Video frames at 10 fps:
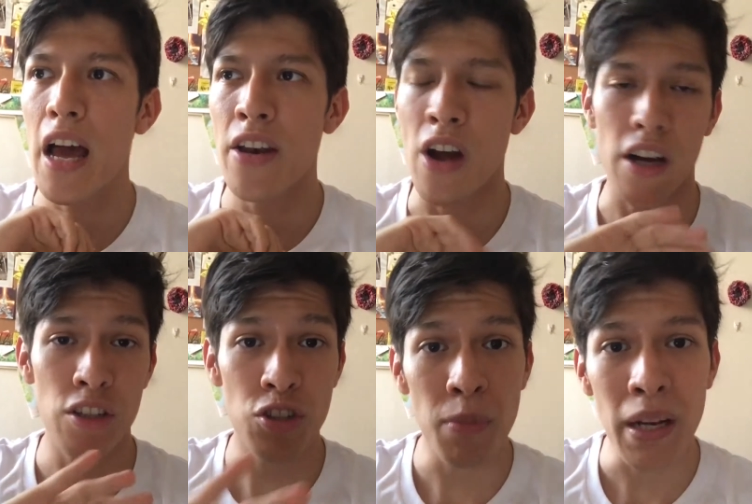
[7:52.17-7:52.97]
not
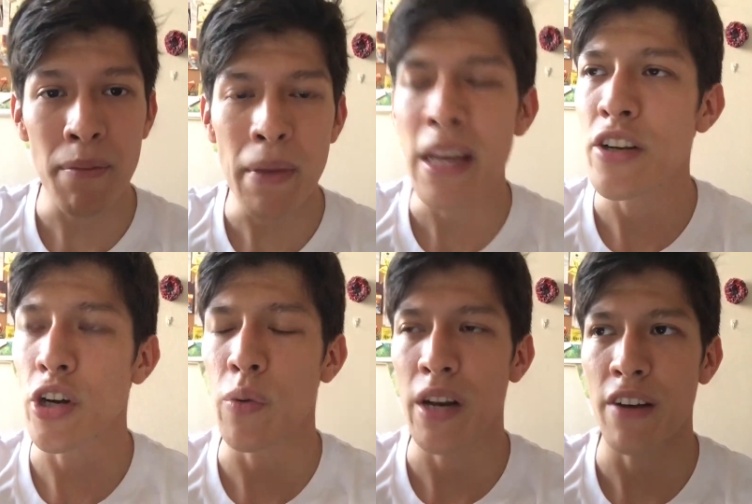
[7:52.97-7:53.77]
consume any meat
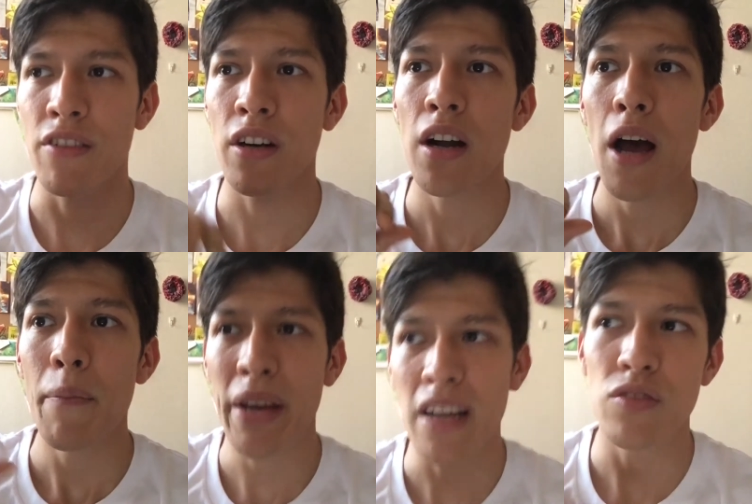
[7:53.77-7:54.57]
or whatever,
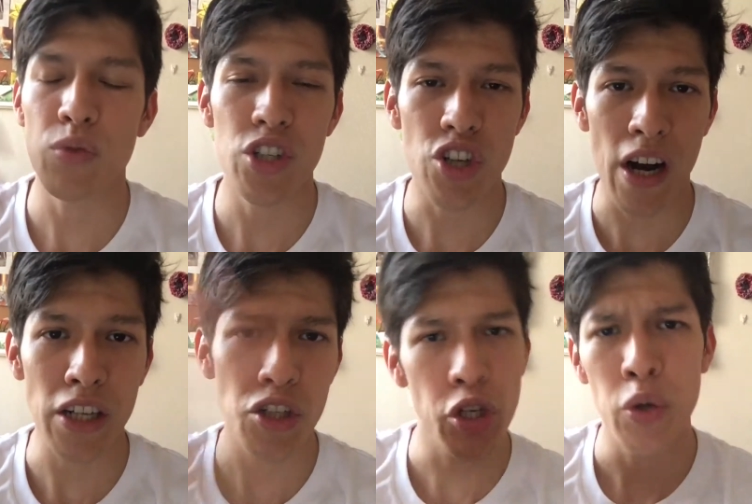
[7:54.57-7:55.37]
because we're
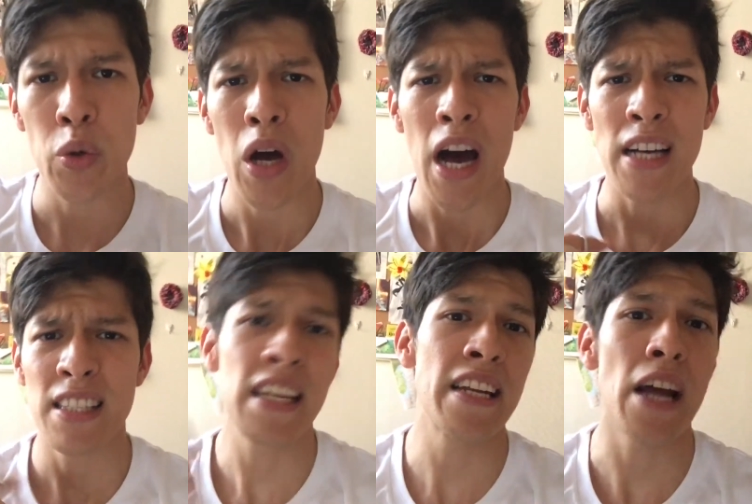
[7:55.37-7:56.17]
trying to
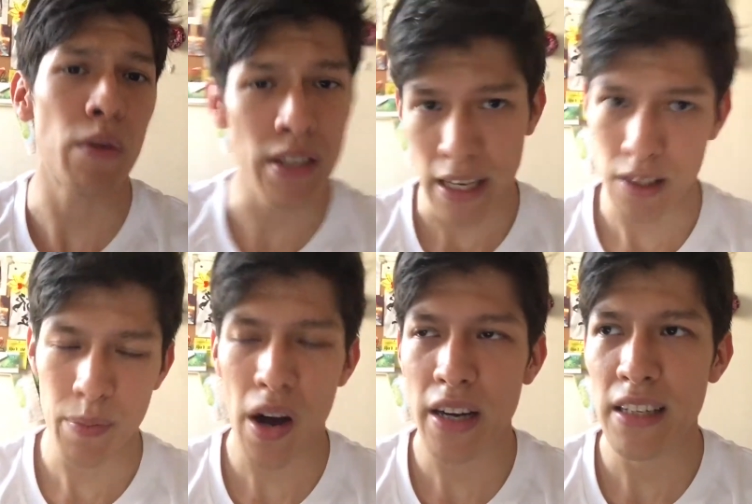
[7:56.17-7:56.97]
ascend our dense
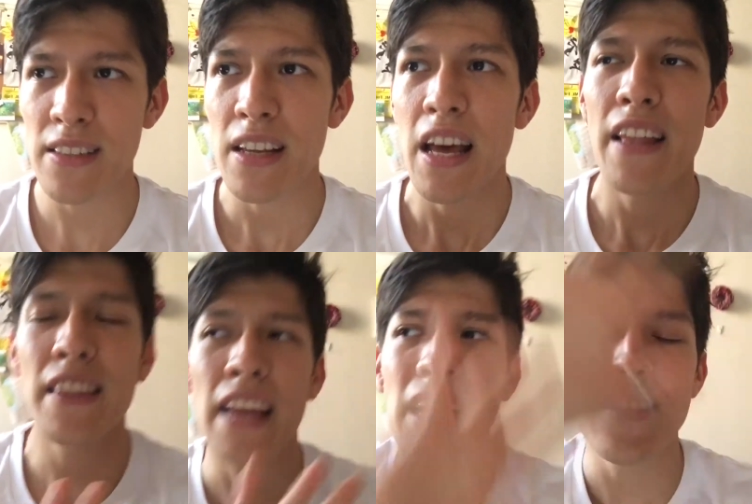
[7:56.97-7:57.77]
bodies.
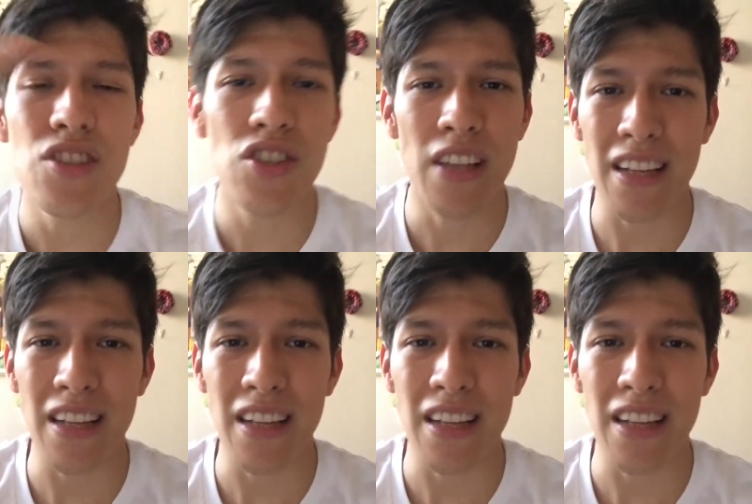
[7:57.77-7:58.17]
That's